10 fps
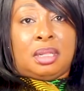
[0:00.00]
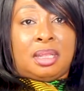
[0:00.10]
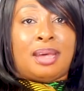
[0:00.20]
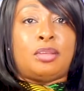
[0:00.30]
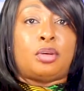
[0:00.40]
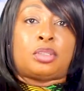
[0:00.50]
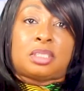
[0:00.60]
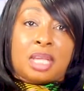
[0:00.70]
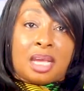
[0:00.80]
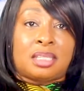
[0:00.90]
that your
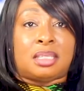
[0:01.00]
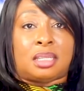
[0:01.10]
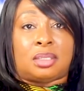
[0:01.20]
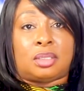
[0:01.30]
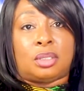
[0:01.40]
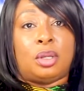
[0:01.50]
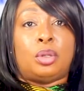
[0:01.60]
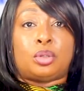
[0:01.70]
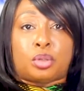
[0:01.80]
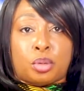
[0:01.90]
success
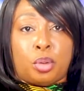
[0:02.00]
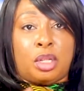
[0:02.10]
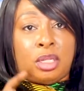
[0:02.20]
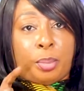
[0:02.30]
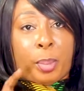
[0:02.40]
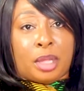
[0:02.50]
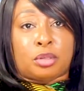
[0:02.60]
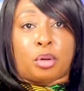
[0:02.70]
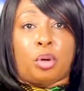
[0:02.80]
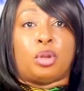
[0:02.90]
solely
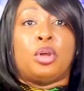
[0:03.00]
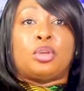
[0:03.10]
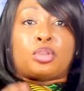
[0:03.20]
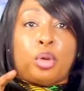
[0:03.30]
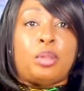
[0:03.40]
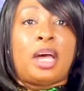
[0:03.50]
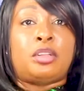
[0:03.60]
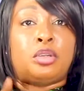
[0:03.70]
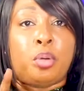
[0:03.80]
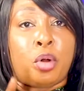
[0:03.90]
depends on God, so
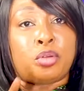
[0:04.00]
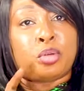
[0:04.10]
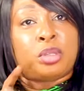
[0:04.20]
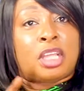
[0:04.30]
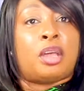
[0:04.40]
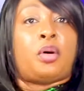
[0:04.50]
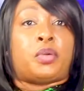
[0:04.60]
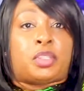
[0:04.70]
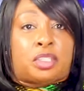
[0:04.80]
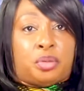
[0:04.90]
that you also take
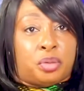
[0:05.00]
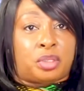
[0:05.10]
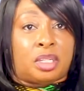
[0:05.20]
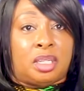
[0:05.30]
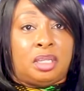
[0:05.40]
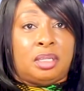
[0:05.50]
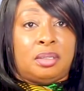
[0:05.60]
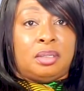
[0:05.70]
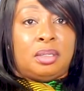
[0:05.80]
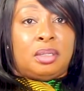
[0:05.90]
God seriously.
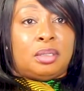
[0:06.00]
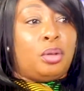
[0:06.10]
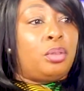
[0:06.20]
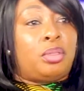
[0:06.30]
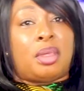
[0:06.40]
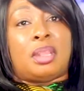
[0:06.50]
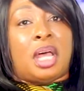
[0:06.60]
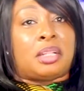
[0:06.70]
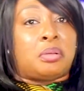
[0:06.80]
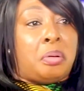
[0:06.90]
Don't think
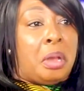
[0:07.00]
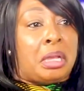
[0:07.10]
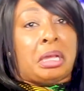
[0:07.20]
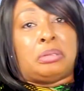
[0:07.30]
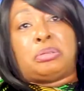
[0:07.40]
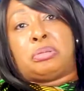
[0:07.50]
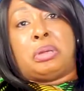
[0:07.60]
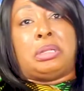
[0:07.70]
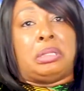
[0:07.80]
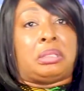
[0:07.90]
that, oh, I can do
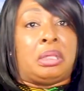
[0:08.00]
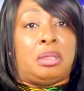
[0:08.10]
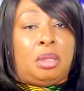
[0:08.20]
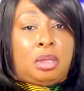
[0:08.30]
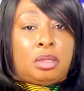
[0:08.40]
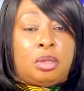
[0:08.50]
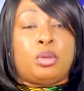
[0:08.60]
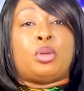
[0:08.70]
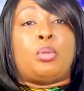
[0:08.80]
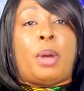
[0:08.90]
anything. You,
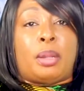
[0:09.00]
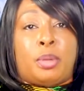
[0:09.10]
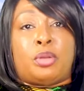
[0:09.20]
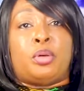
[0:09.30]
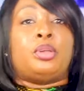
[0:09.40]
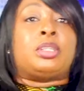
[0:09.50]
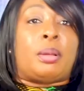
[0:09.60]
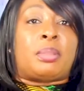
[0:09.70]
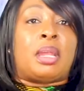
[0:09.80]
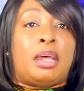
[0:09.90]
you might be doing
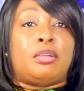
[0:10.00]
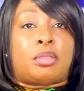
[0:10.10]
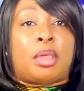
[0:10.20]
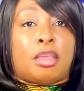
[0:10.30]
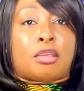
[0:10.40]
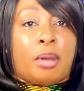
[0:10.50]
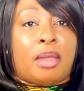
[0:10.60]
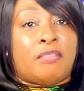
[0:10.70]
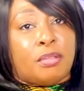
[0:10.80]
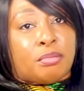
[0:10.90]
something and you think you are
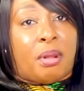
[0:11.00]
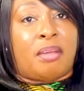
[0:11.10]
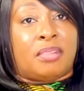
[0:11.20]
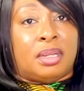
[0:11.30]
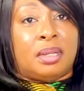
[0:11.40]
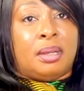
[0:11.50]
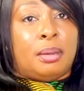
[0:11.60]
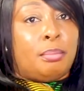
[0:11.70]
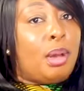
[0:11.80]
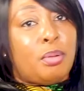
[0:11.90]
even thriving,
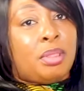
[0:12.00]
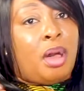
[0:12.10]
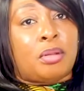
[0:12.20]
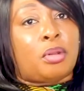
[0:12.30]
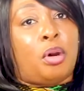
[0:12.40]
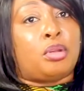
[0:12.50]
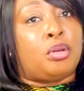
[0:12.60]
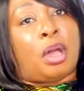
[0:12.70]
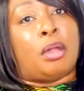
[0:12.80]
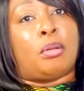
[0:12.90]
but without God,
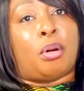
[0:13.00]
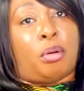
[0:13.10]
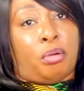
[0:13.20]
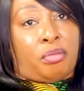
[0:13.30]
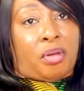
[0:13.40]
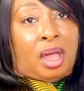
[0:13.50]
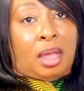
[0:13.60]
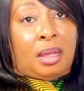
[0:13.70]
you cannot go far.